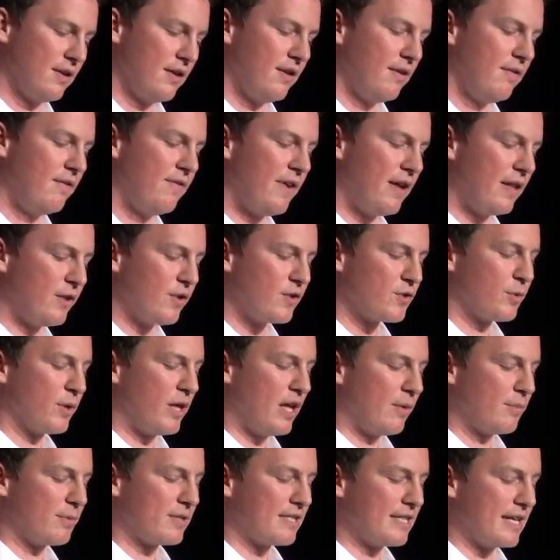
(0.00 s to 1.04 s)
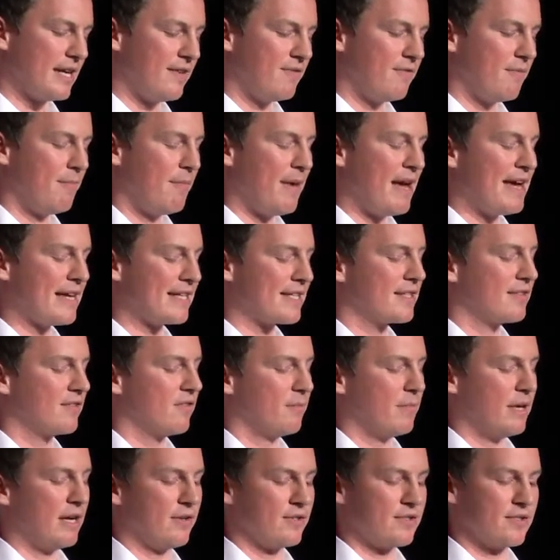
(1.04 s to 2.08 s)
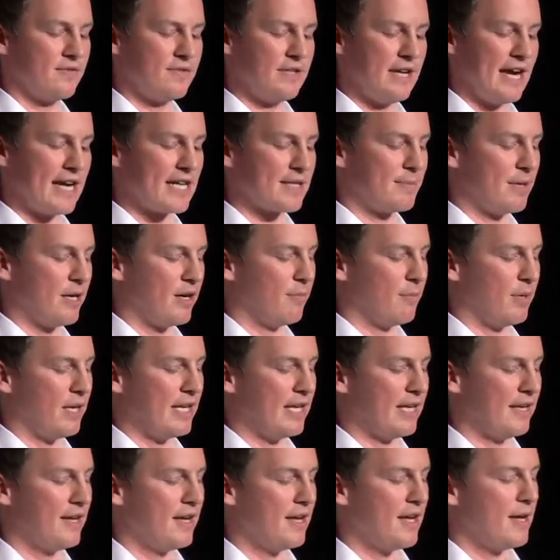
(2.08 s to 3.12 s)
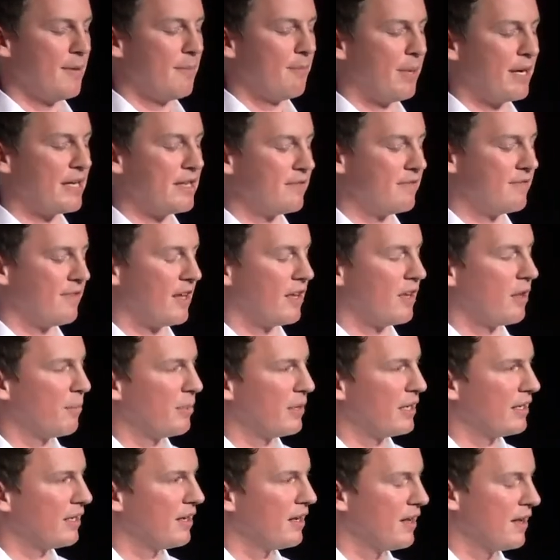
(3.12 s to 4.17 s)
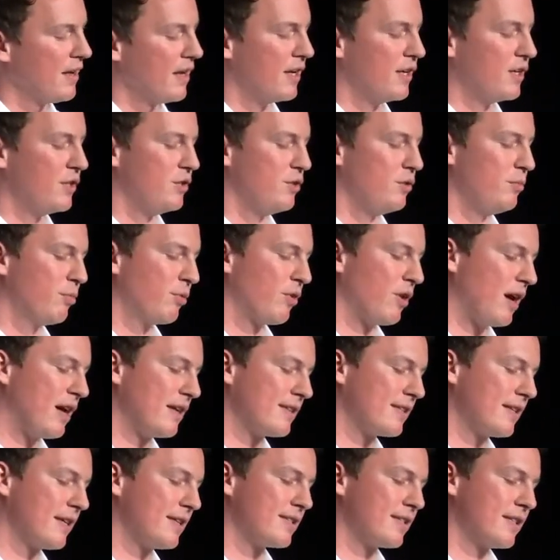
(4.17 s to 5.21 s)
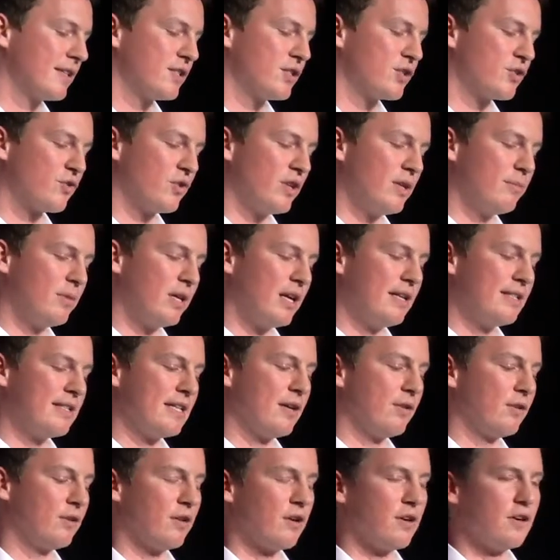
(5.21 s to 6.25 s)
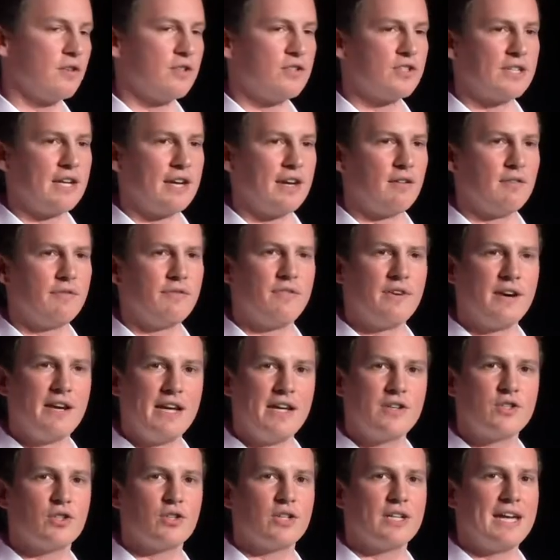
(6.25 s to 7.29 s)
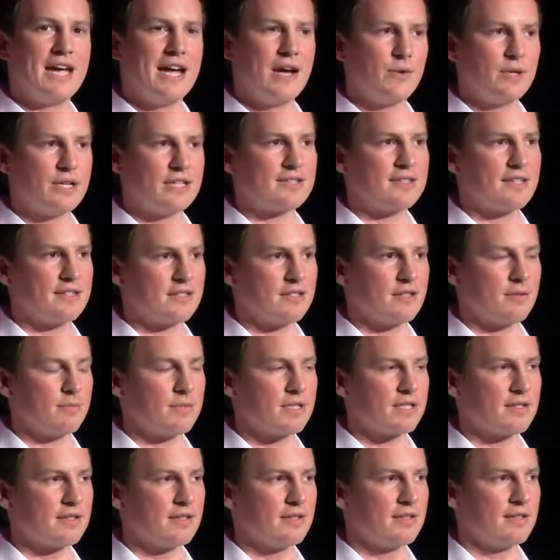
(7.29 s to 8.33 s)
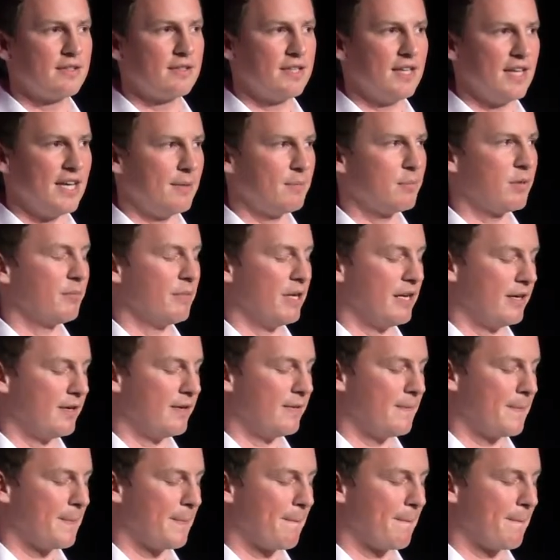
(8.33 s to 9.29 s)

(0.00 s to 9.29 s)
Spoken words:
Fellows will help save massive amounts of taxpayer money by developing a new process that streamlines how large-scale financial accounting systems get implemented.